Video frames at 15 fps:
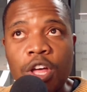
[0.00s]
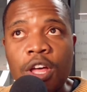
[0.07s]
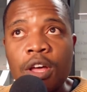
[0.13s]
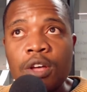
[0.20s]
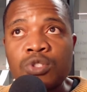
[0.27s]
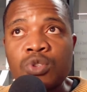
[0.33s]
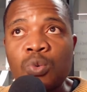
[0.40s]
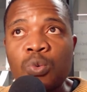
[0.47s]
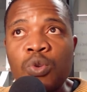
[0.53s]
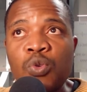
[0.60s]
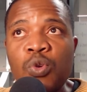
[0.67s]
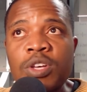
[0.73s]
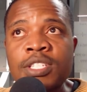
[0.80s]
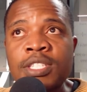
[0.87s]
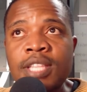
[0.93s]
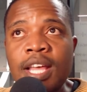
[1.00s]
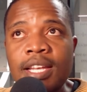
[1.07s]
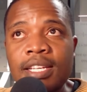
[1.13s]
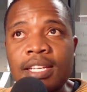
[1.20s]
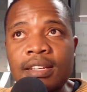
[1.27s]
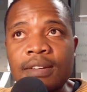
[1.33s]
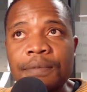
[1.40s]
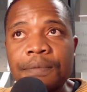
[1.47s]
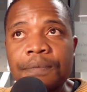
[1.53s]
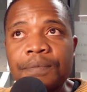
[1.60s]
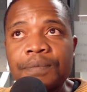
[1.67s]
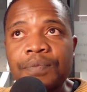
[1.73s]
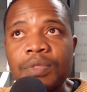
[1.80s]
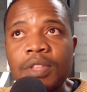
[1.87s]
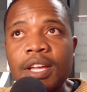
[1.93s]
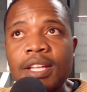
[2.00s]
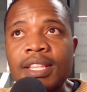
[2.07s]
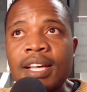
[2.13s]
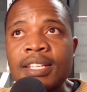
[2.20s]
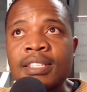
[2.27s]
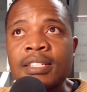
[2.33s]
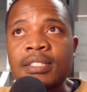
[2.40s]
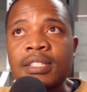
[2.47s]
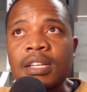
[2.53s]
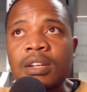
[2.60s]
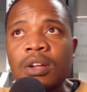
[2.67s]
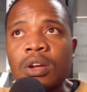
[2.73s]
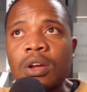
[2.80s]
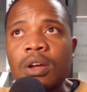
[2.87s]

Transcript: So when you are studying, there are certain